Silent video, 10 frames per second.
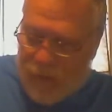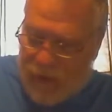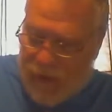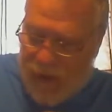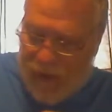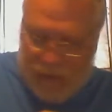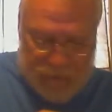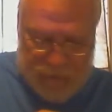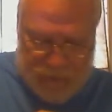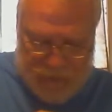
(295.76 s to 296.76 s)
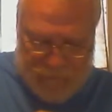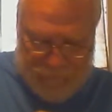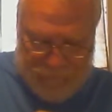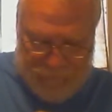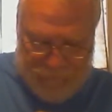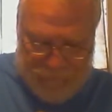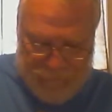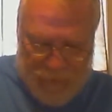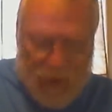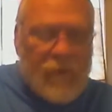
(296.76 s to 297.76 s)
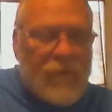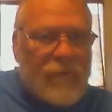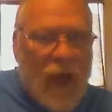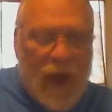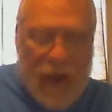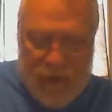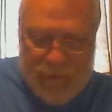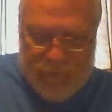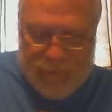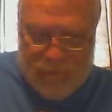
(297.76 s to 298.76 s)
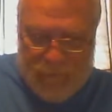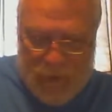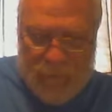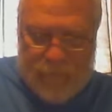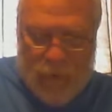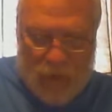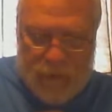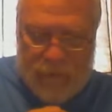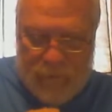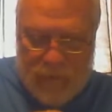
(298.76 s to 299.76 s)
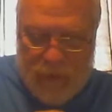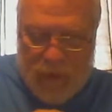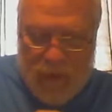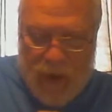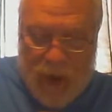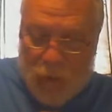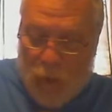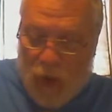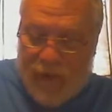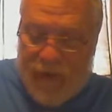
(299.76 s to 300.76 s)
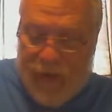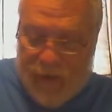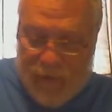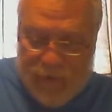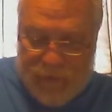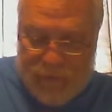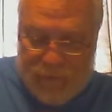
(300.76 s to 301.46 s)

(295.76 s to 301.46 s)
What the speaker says: kings, 5 are fallen, and one is,